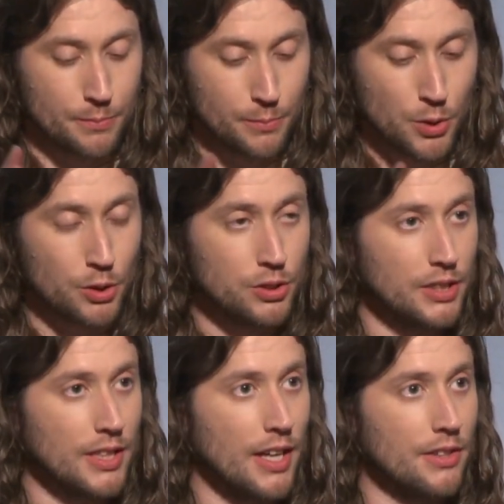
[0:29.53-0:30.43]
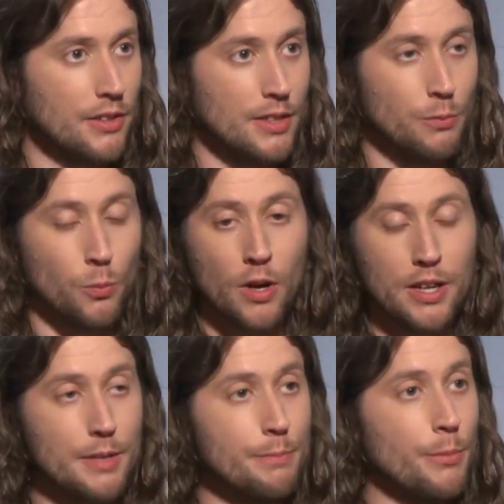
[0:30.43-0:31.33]
put together in
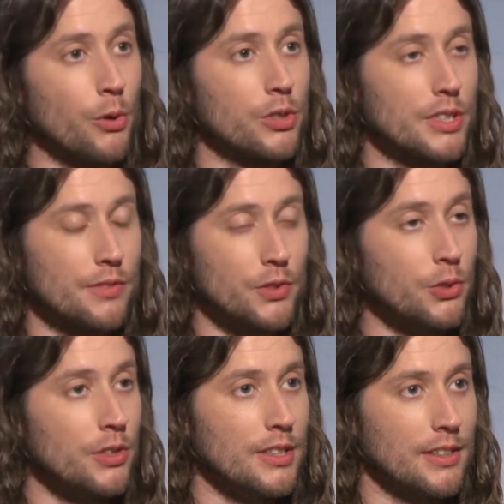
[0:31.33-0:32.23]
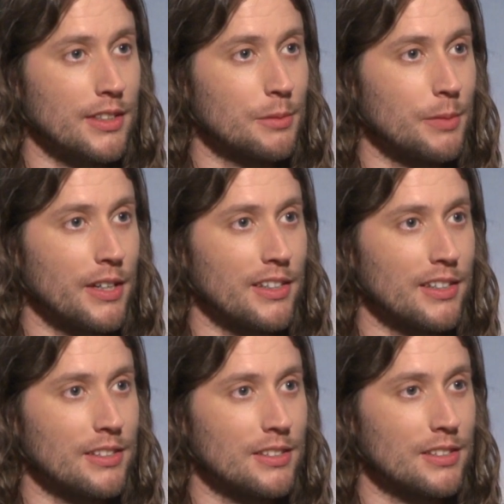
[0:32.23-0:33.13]
one immersive, unique
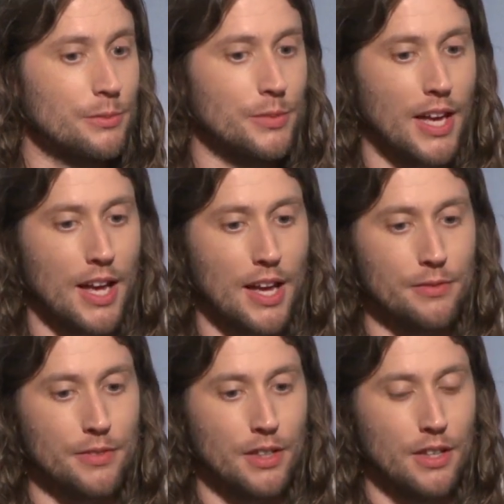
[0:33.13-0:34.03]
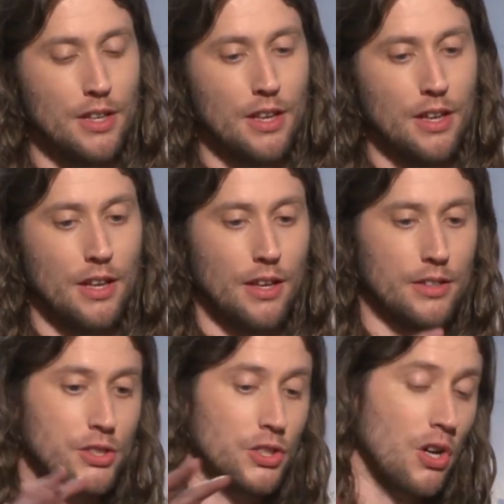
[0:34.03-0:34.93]
experience. We have
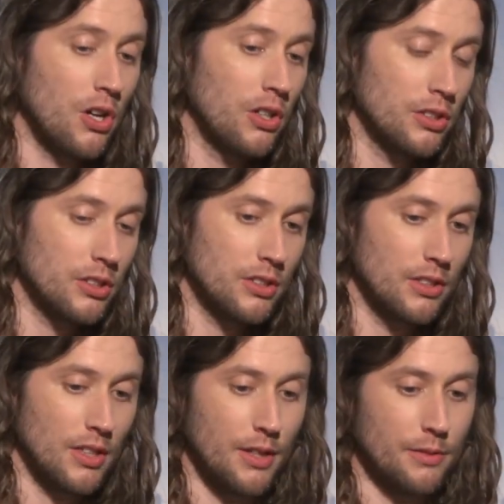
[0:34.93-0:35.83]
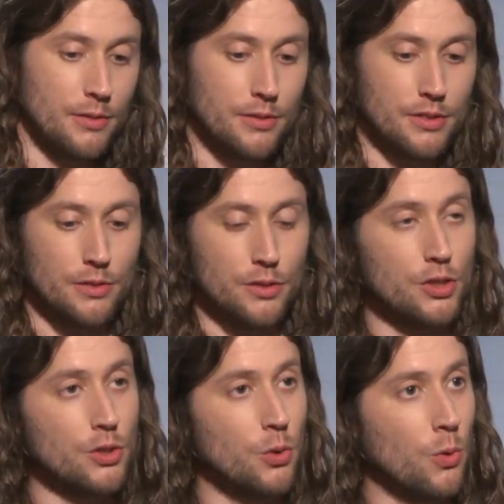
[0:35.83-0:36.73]
songs and
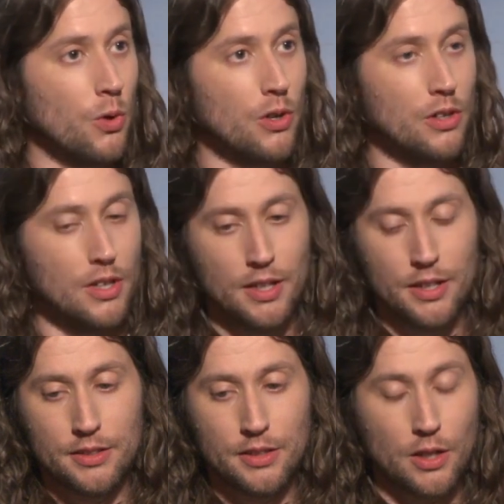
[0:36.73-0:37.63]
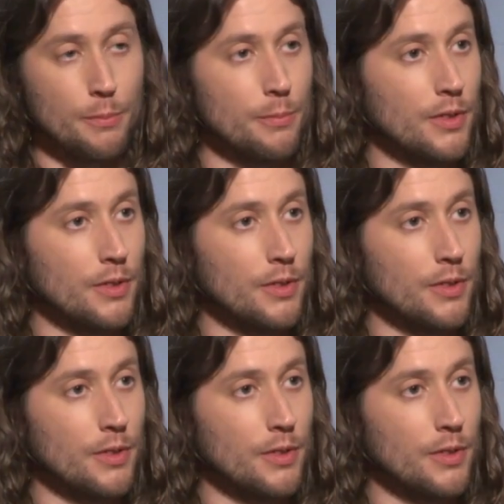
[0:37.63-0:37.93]
score that are